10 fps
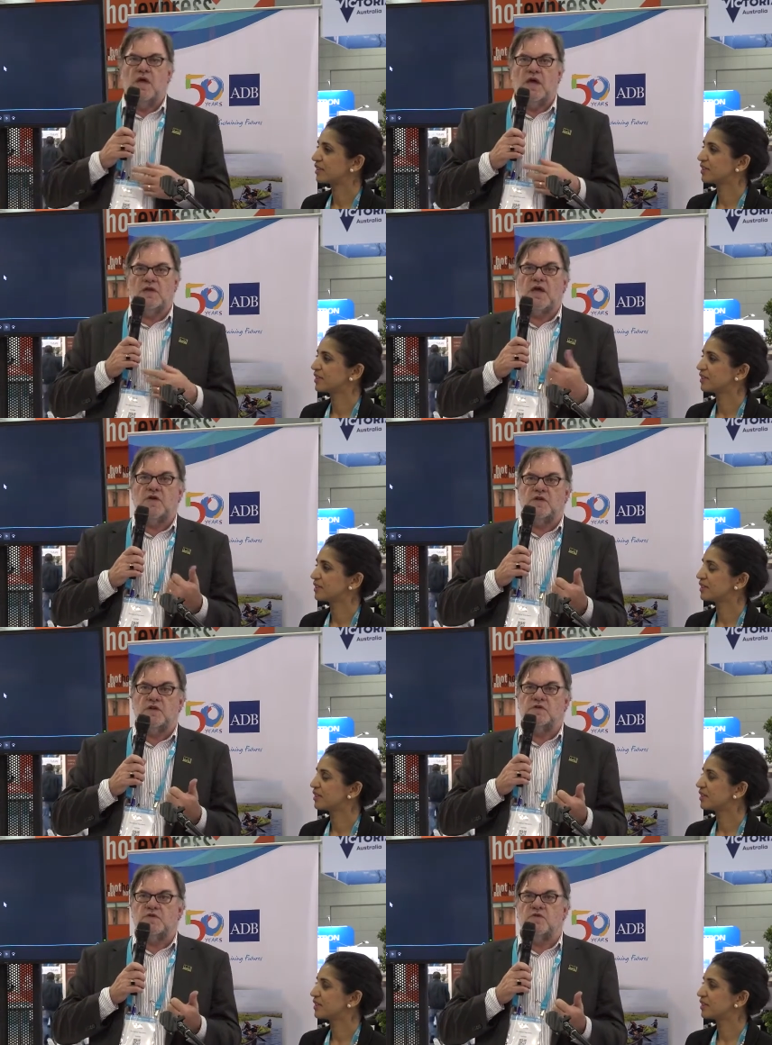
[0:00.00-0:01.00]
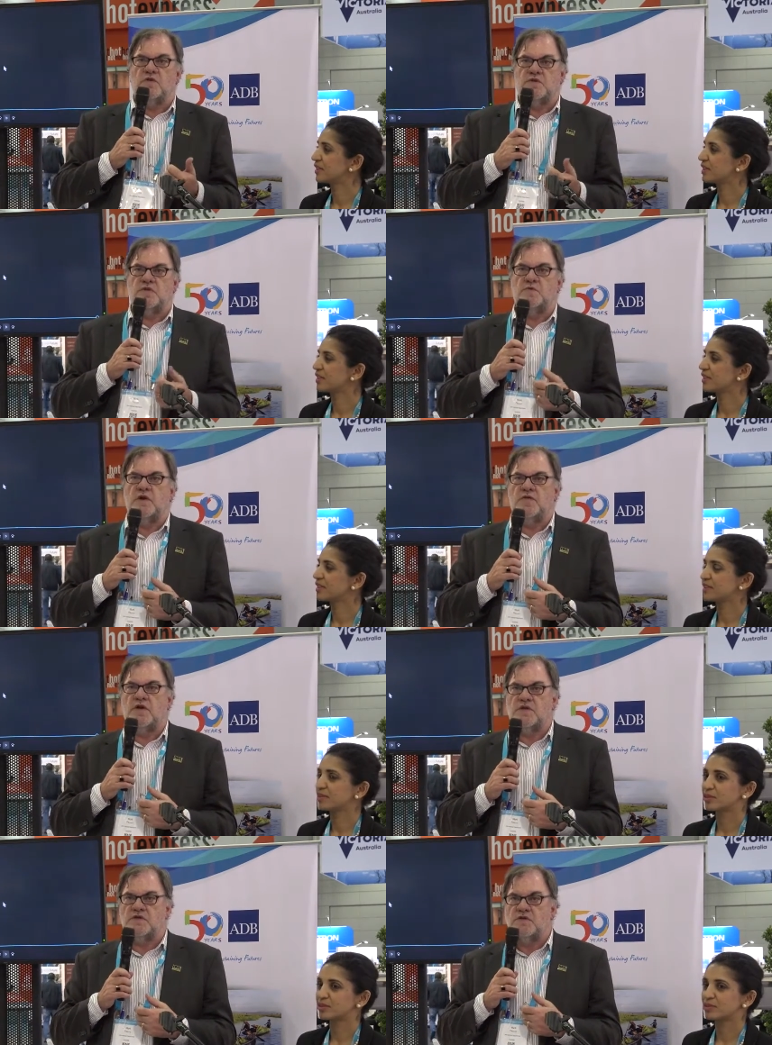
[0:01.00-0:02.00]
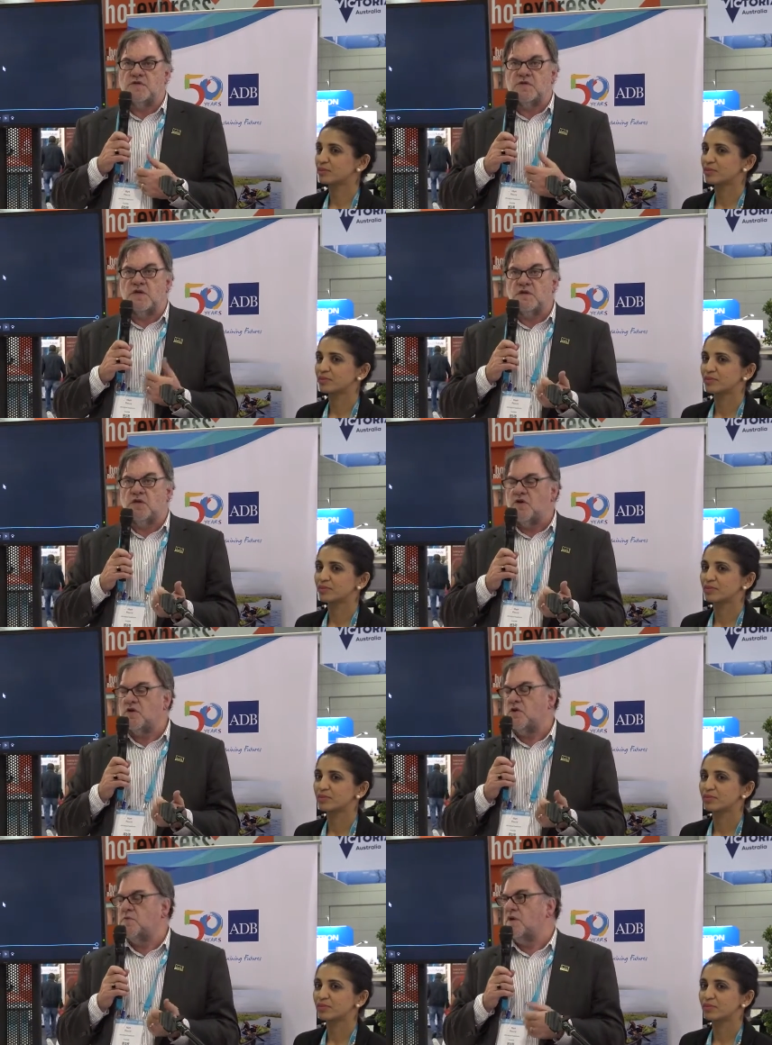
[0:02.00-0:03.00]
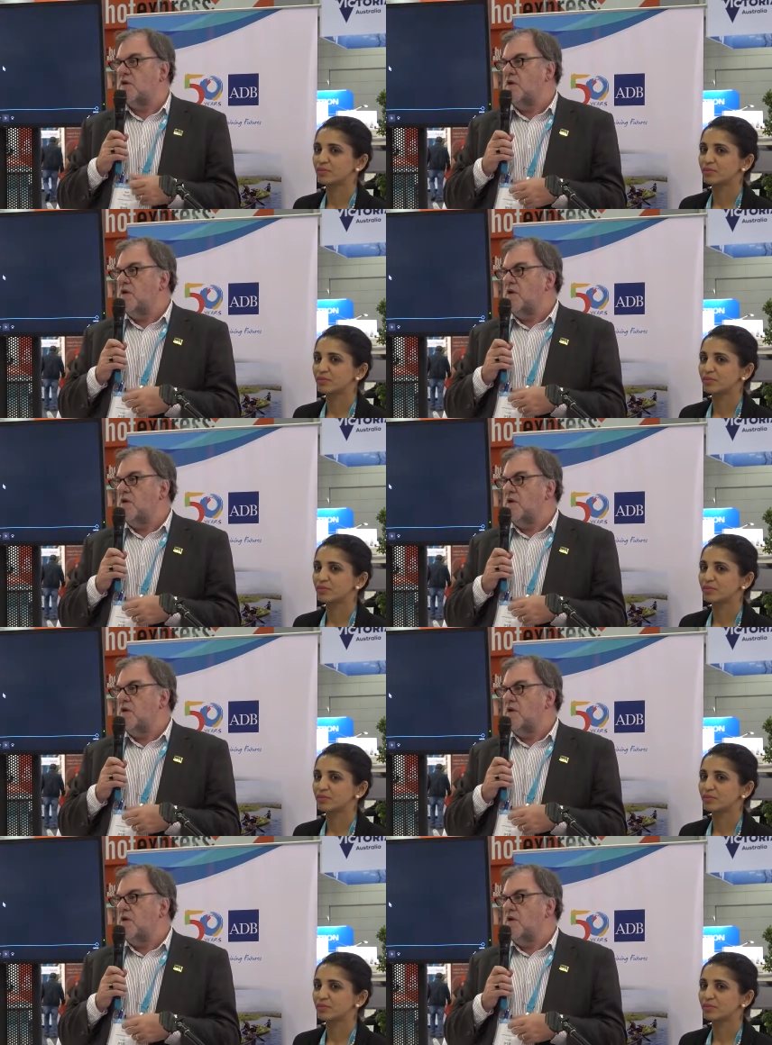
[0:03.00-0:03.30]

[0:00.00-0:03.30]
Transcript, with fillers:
Speaker 1: and governance of course is one of those. You'll see in the document